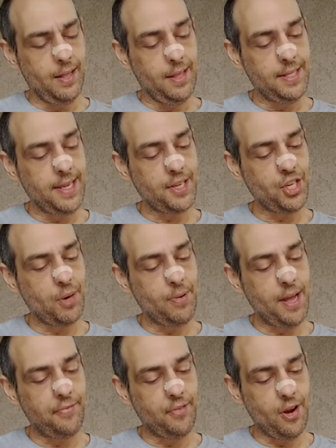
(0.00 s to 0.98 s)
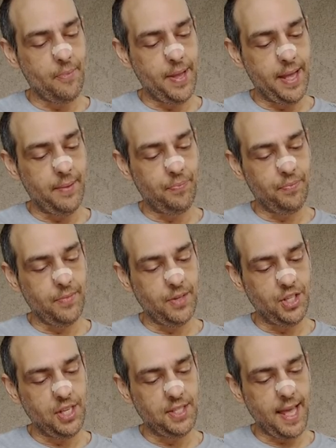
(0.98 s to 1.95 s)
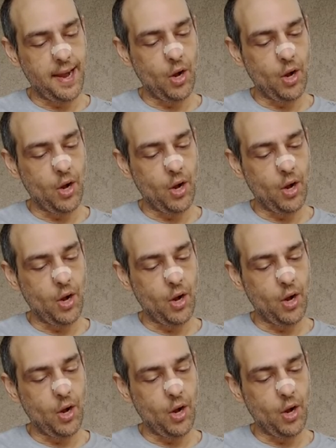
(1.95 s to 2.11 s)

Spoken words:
Let's catch our breath for a bit. She sat